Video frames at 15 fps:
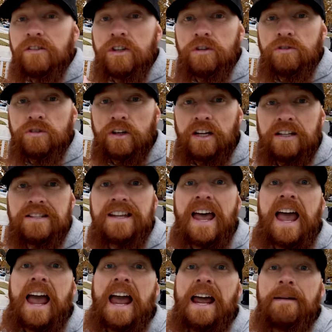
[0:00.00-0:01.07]
of nutrients
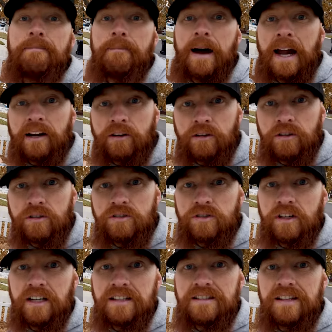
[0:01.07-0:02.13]
and
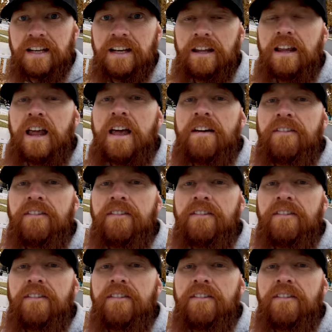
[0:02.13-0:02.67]
micronutrients in it,